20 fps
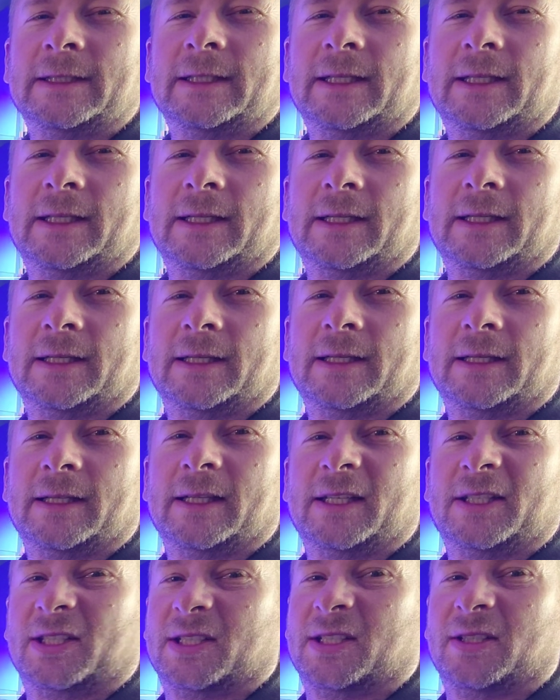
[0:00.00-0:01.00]

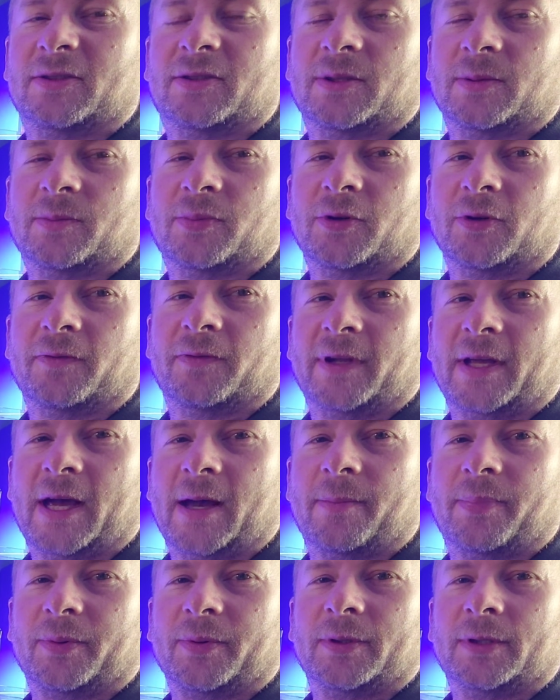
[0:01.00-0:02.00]
They just need to improve the
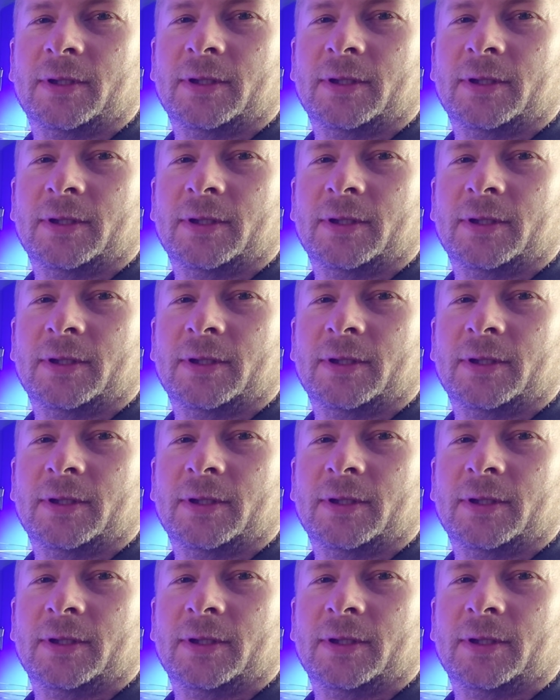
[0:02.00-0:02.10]
app.